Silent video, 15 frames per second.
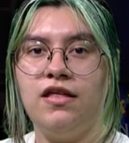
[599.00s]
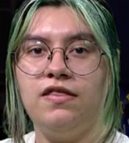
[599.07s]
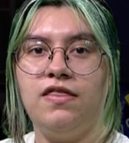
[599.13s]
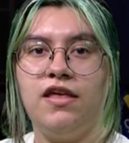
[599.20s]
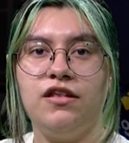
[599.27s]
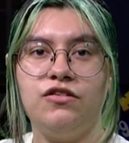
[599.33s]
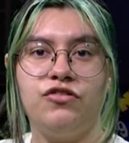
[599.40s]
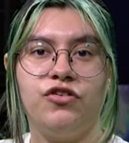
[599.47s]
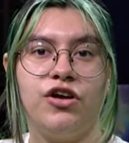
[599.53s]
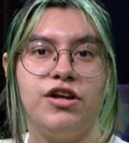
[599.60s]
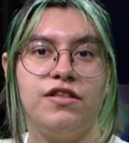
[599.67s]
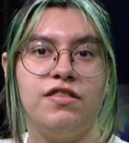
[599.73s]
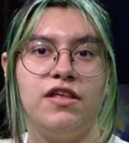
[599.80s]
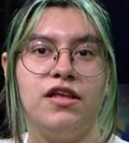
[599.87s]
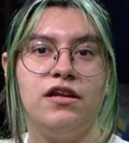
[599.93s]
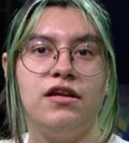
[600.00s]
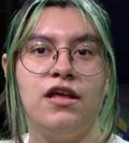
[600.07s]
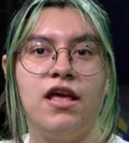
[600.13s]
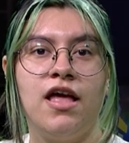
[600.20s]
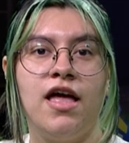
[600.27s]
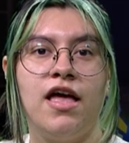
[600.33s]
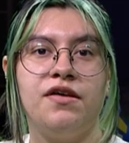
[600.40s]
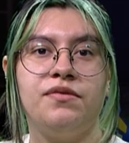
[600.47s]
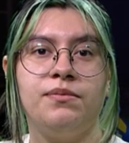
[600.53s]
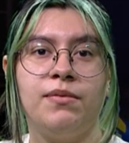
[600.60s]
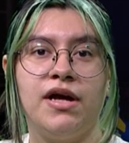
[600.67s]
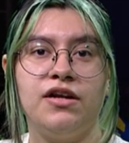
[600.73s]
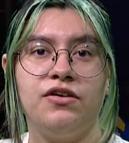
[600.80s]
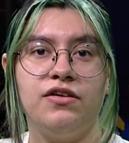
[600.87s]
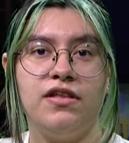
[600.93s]
Thanks, Jonathan. A
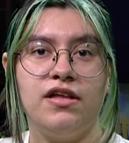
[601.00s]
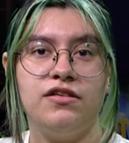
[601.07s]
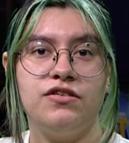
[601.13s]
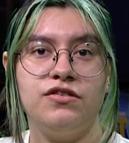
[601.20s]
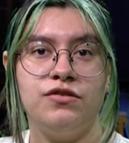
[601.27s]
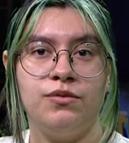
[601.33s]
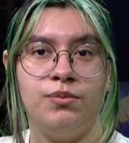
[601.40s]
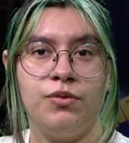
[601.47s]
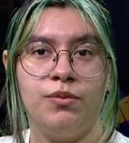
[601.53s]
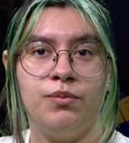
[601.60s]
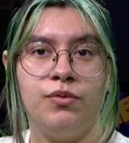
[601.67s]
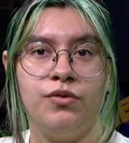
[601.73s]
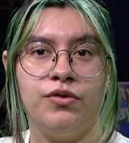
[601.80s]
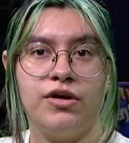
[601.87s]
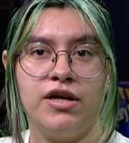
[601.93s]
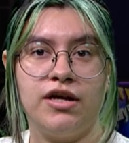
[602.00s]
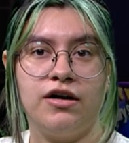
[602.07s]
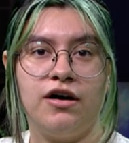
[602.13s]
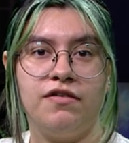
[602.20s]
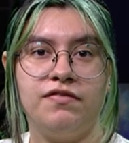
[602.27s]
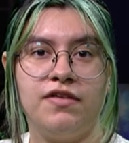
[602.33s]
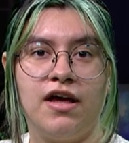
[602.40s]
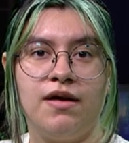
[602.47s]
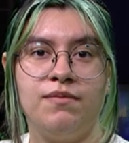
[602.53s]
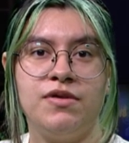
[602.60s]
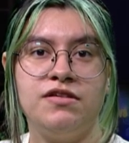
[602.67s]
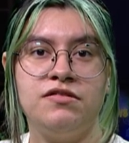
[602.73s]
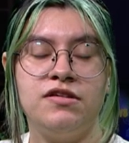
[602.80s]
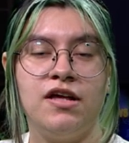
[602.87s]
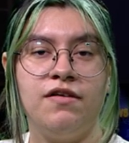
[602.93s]
reminder that the Super Bowl kickoff time
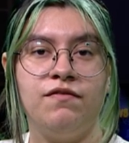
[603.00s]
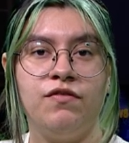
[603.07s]
is set